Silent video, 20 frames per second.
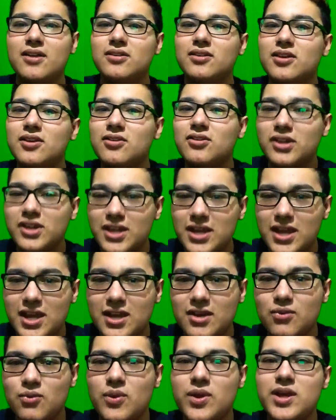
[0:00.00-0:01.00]
Luckily,
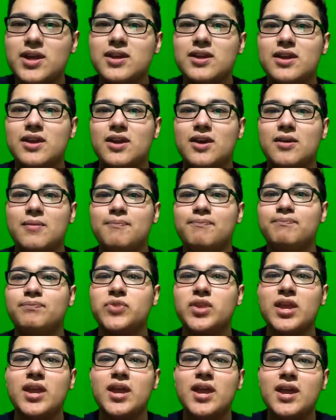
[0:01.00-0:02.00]
and Wang
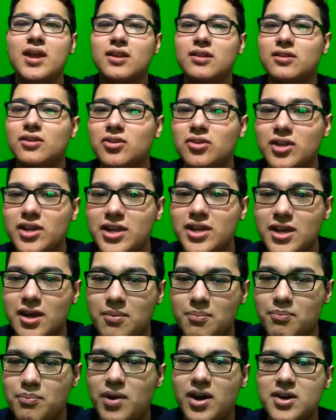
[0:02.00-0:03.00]
literally
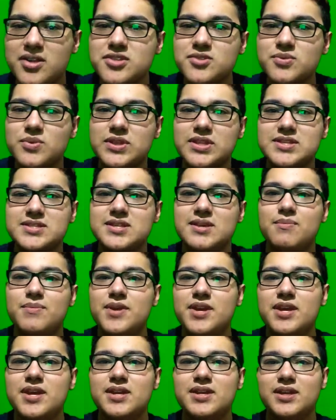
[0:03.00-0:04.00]
bonds with the
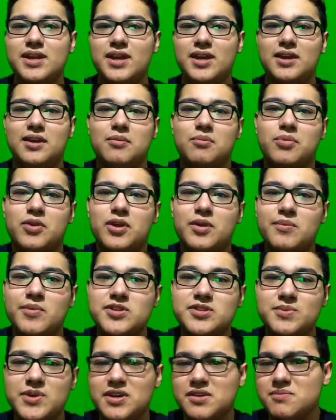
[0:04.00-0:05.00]
symbiote and pretty
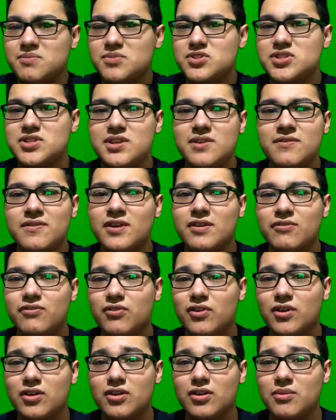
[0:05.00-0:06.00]
much becomes She-Venom
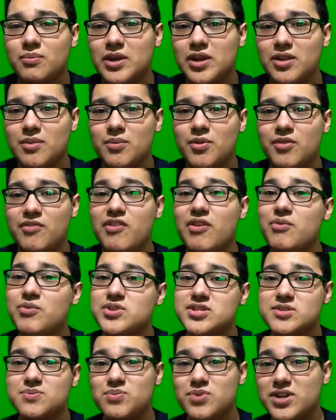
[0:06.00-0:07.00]
for a little bit in the movie,
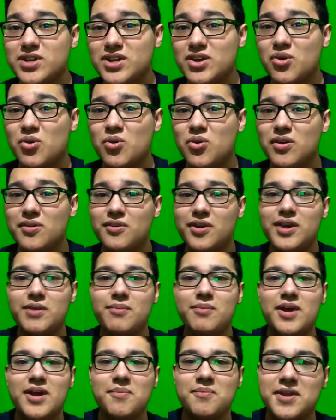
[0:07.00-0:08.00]
which is pretty cool
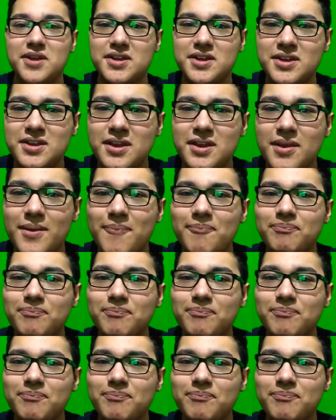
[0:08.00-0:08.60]
in my opinion.